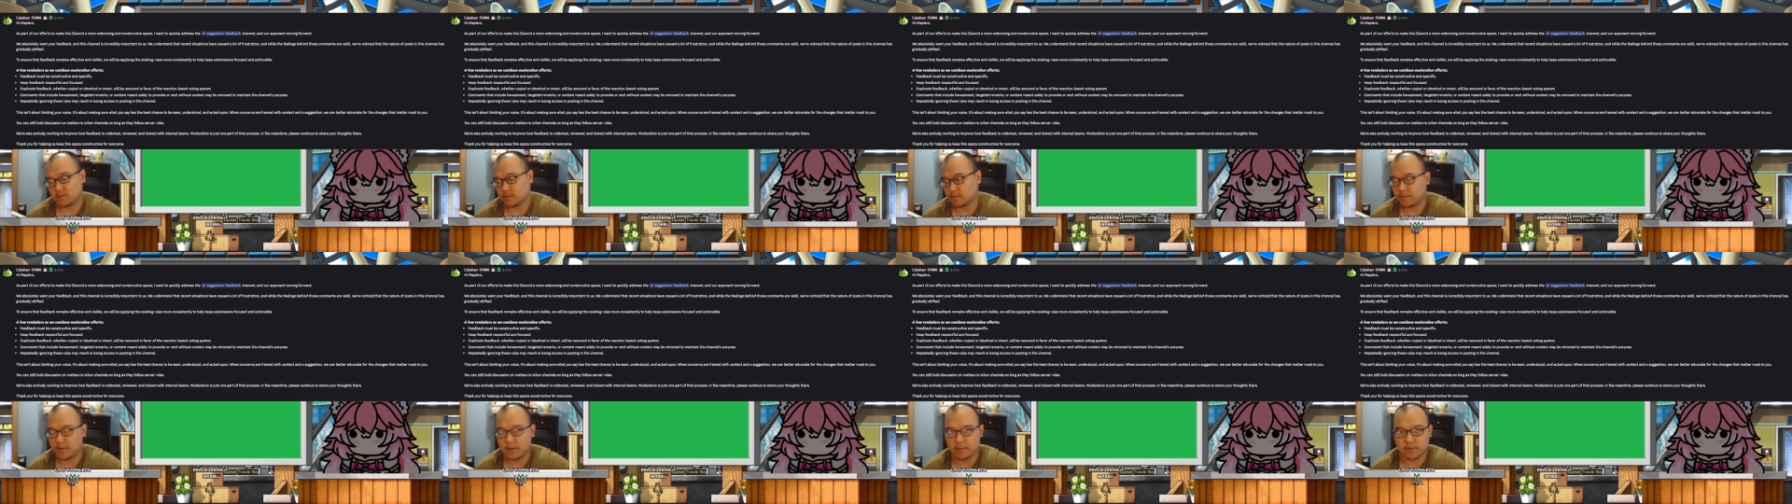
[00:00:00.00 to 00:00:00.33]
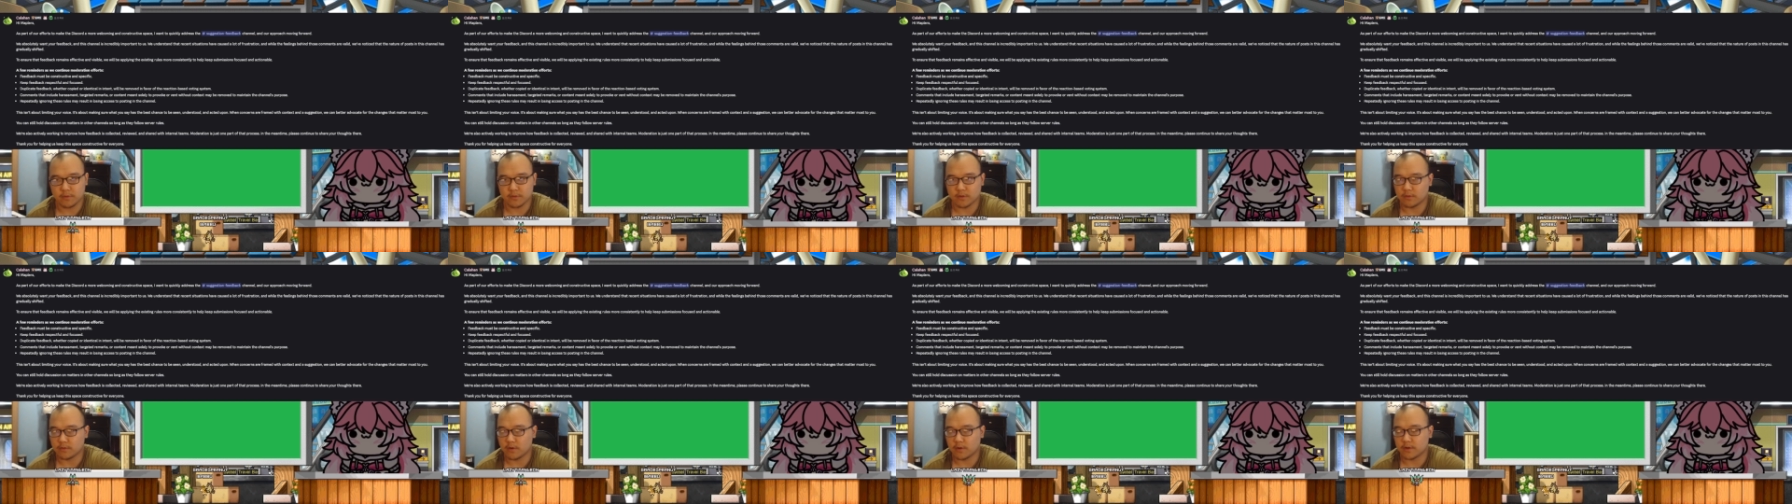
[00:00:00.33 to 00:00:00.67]
people
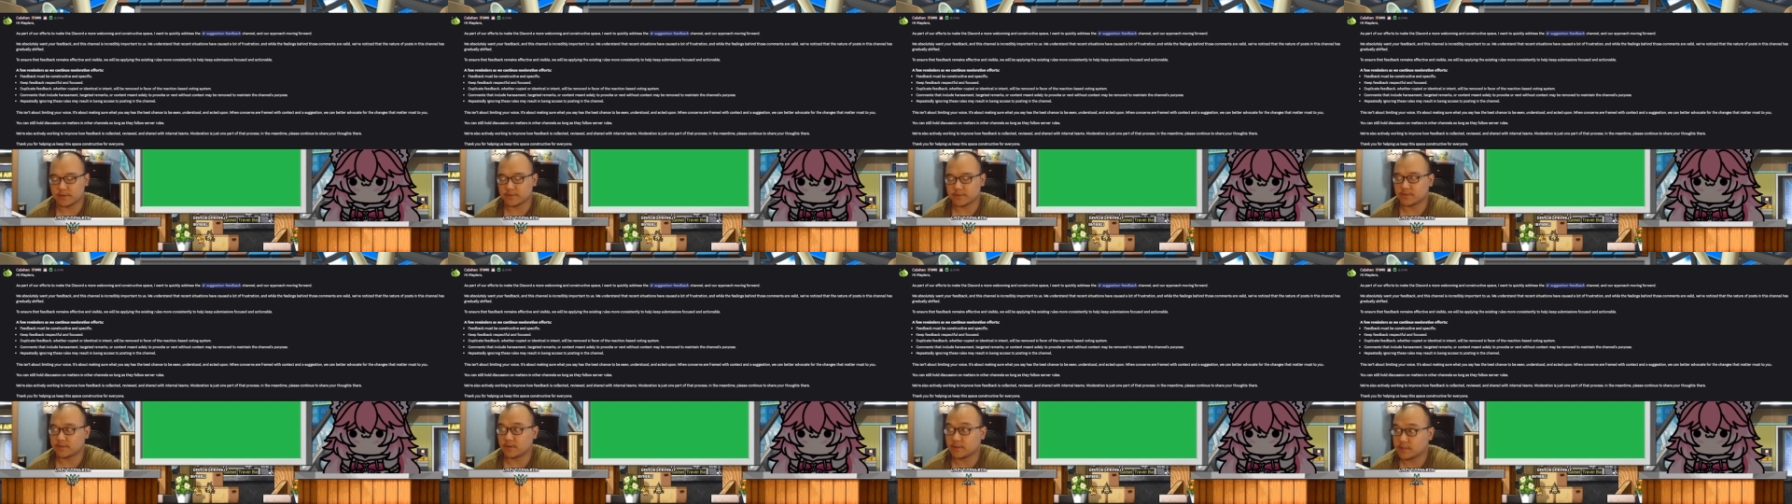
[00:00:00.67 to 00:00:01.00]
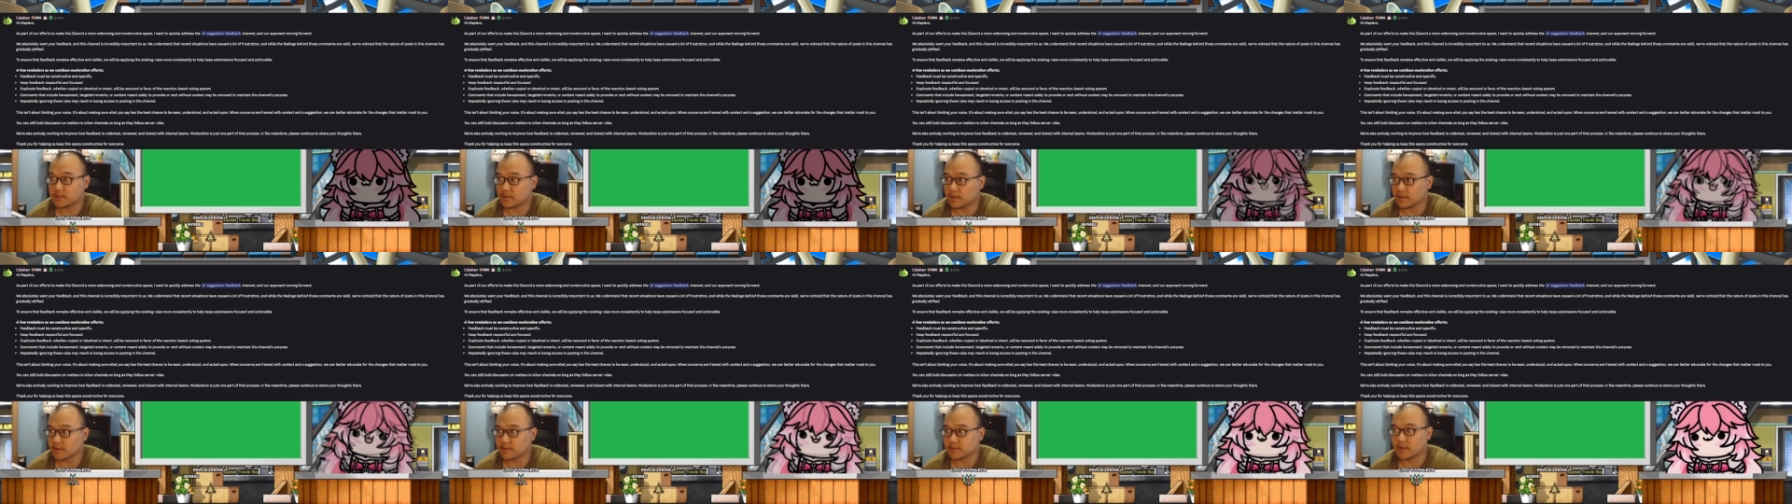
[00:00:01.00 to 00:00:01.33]
don't know how to
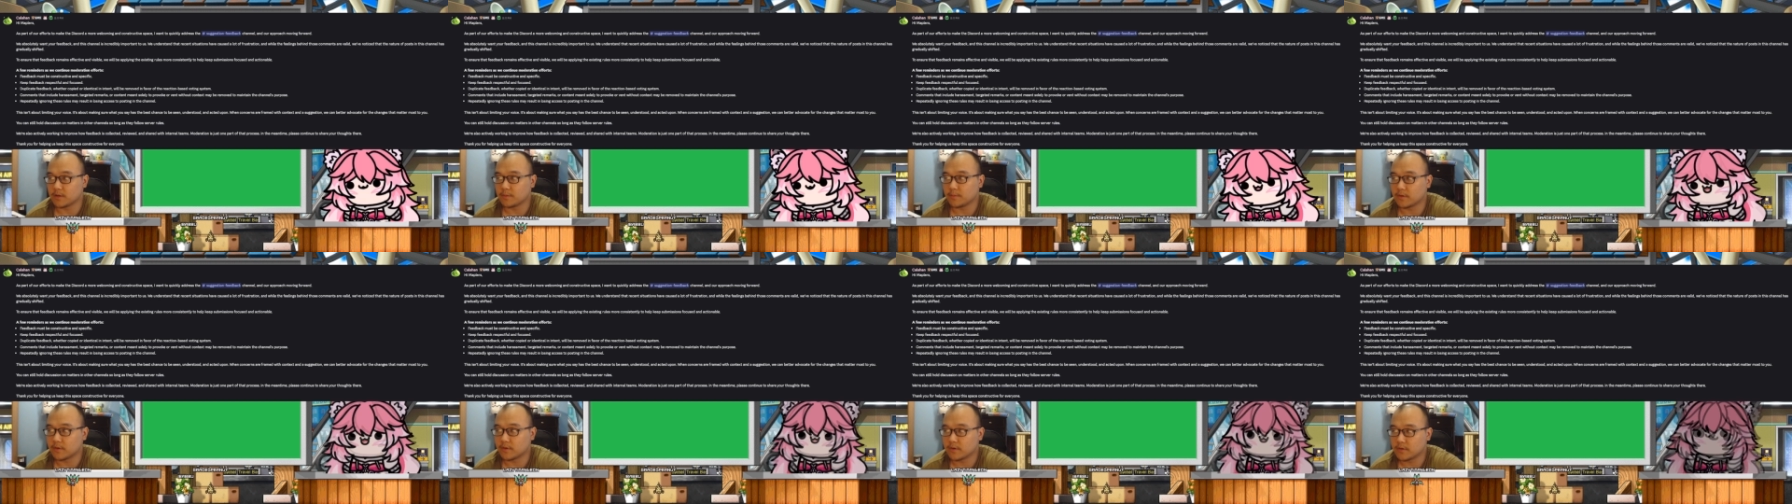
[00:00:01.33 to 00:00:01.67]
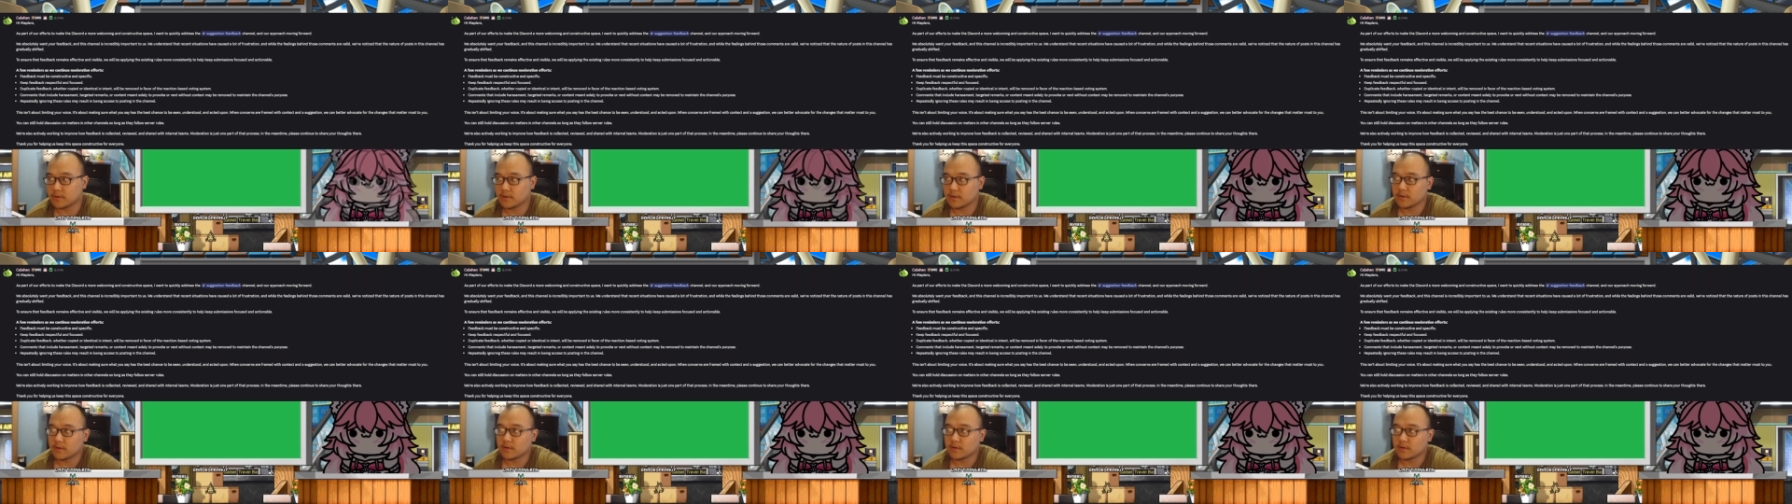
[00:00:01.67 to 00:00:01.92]
search things anymore.